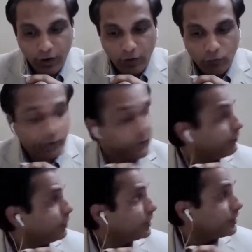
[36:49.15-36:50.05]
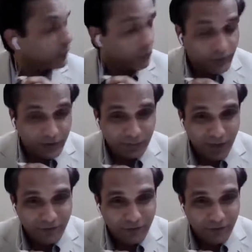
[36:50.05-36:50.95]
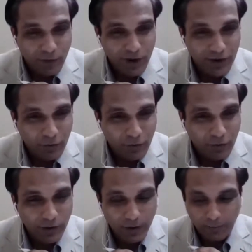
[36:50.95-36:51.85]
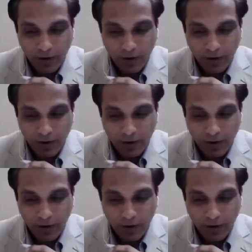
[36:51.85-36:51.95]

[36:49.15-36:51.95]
What we have learned on this platform right now as well,